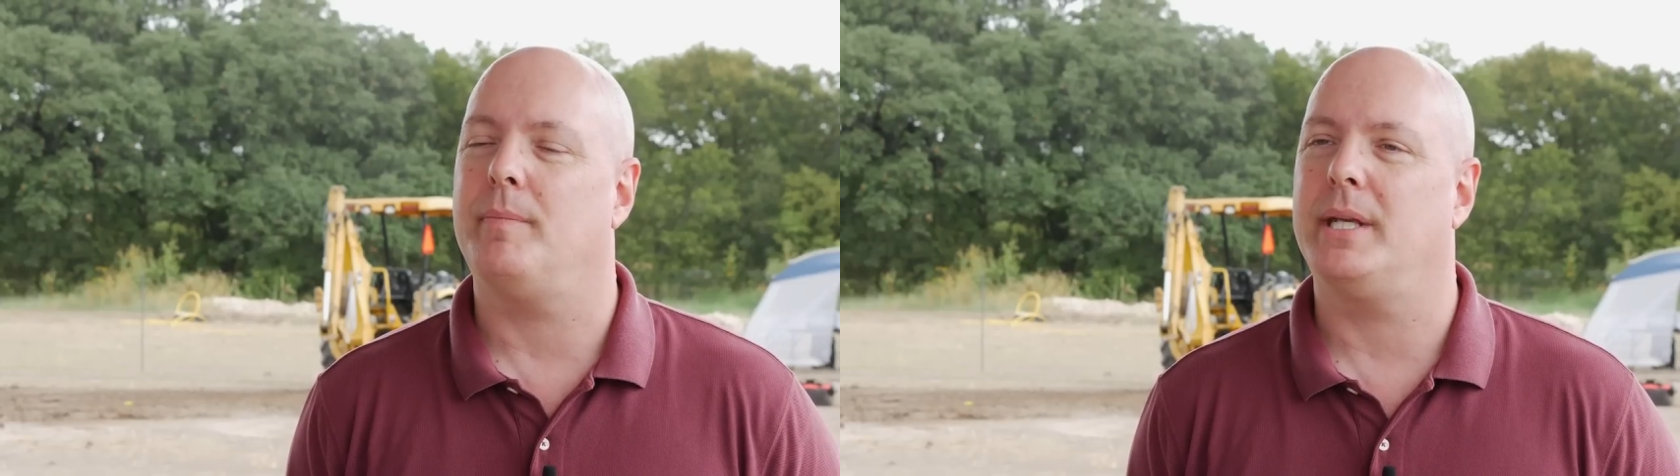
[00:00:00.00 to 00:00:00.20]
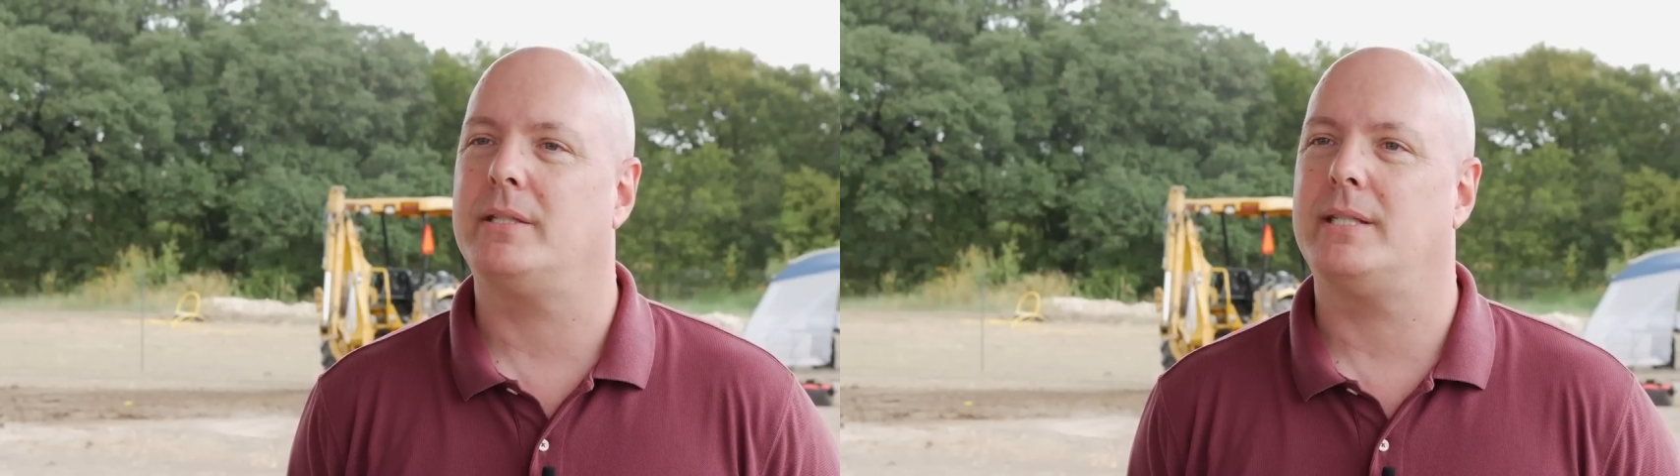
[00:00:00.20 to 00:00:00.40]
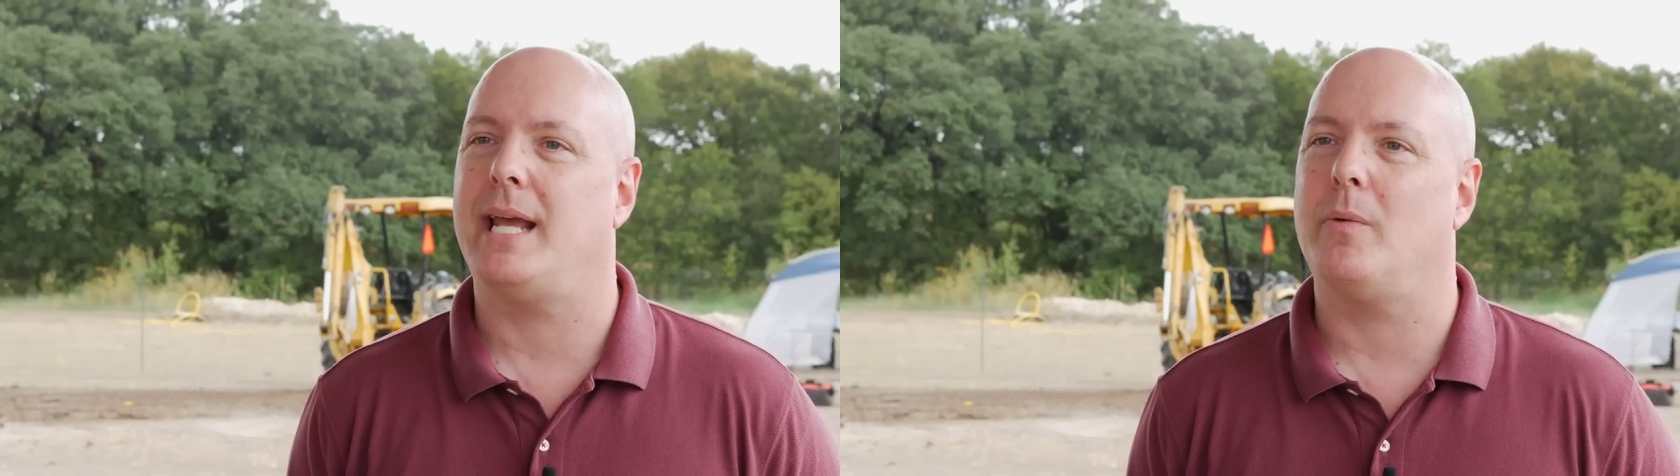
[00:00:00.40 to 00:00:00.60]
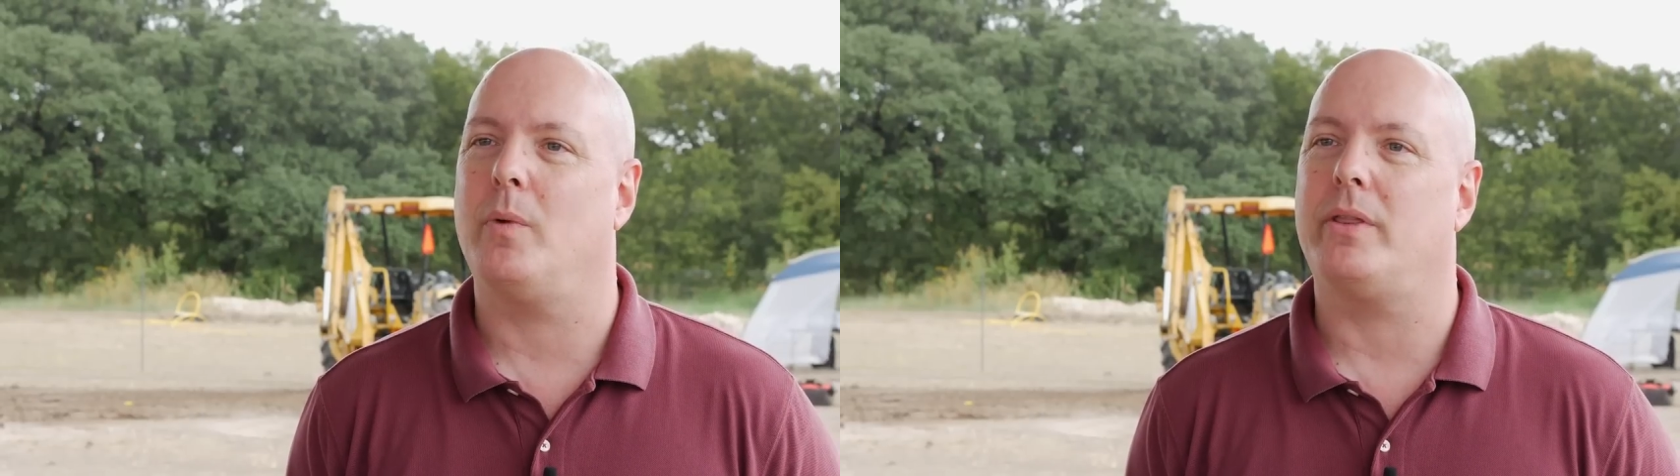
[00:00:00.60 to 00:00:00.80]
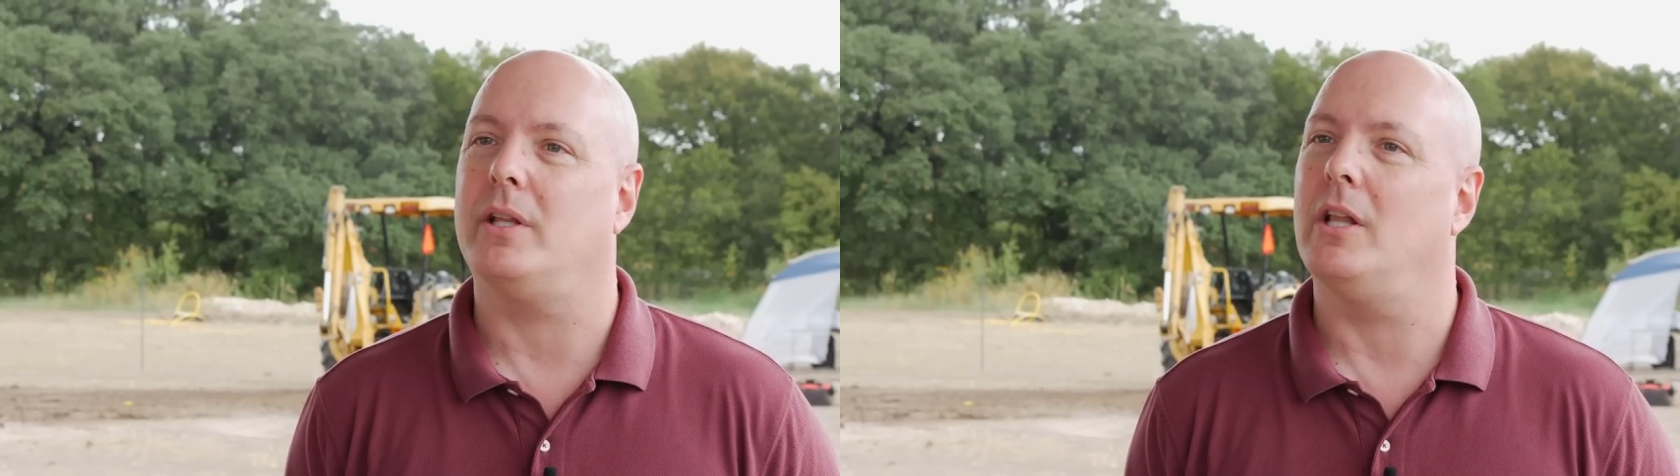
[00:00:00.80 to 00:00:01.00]
big state
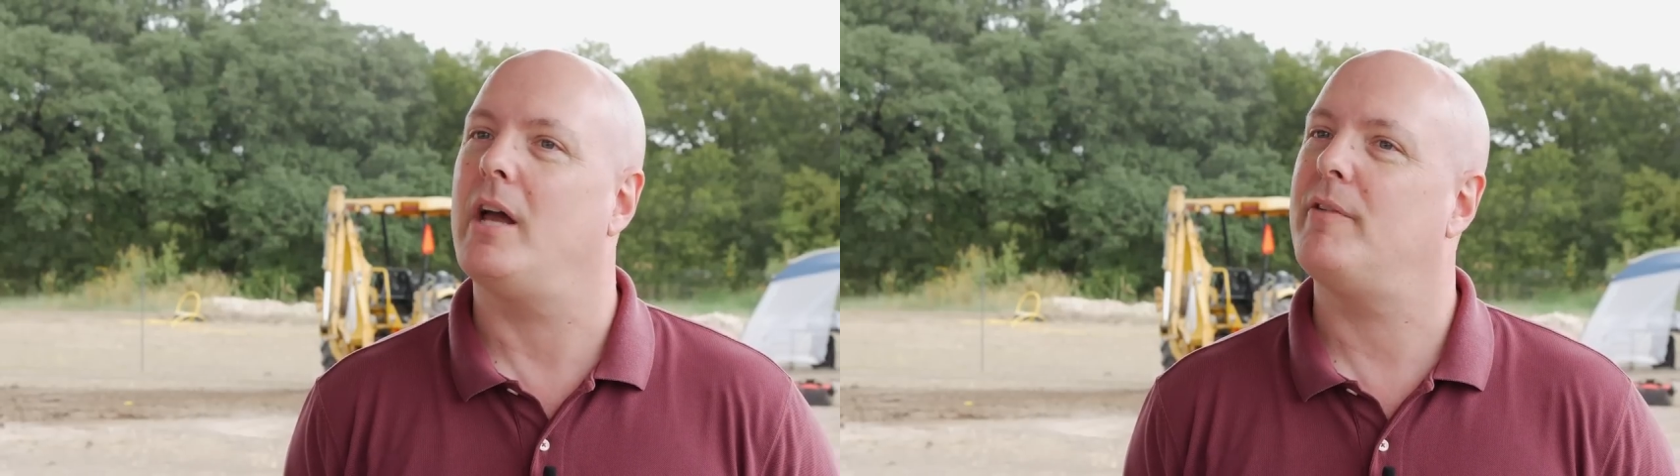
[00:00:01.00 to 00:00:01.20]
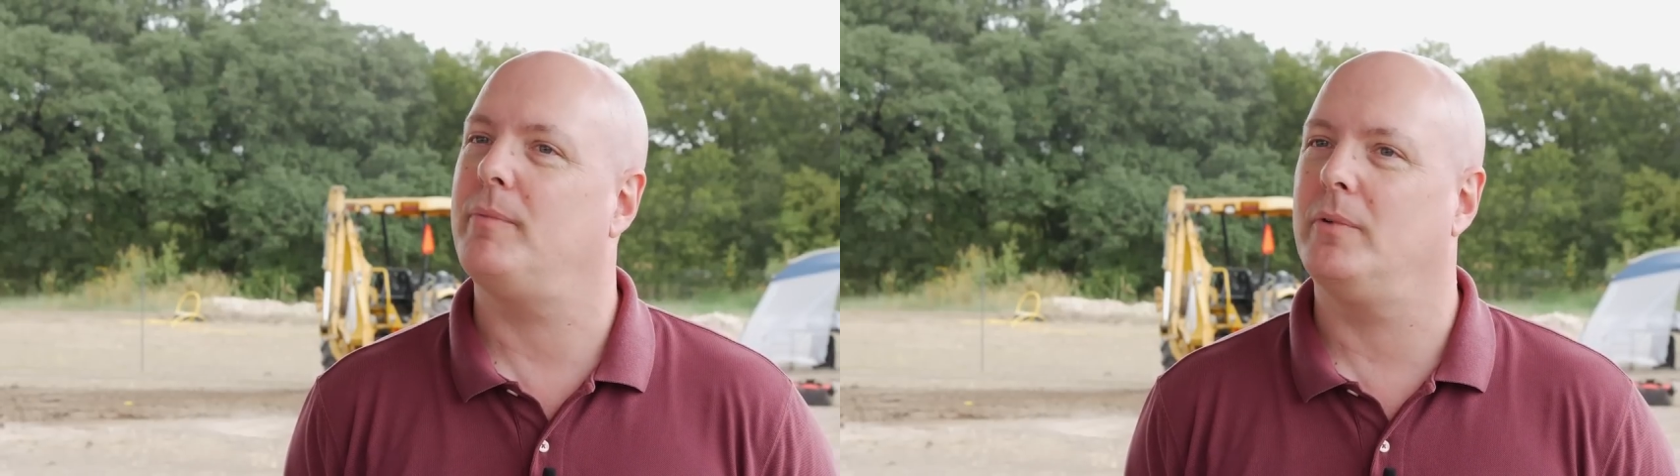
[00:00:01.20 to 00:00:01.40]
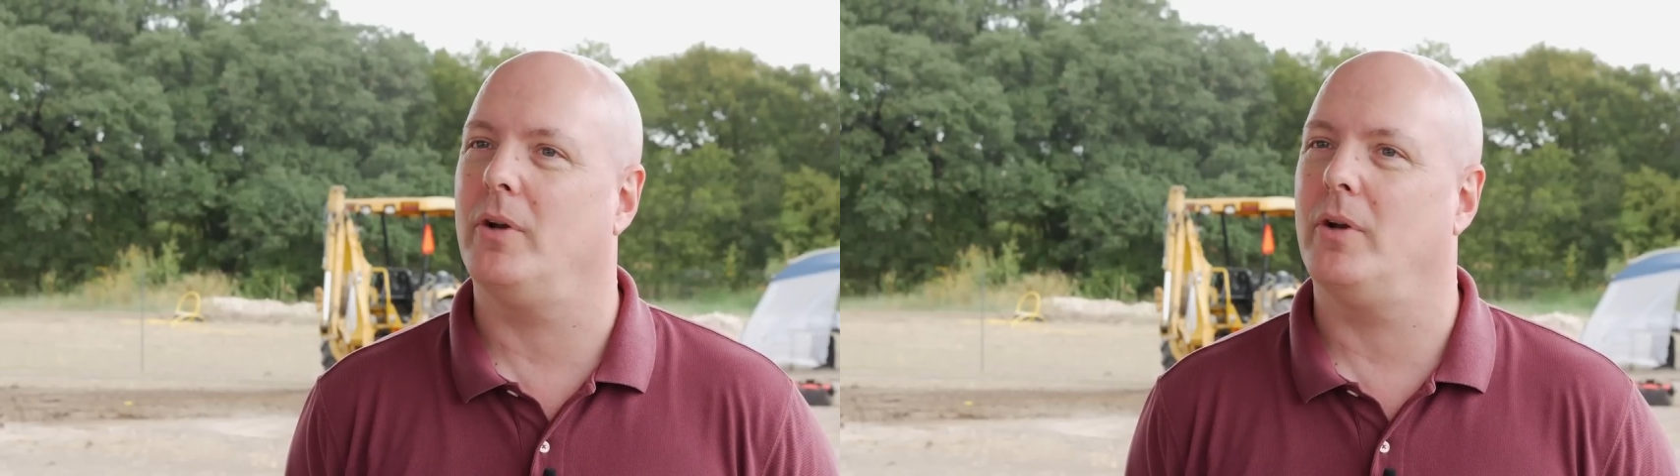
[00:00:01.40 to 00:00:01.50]
with a lot of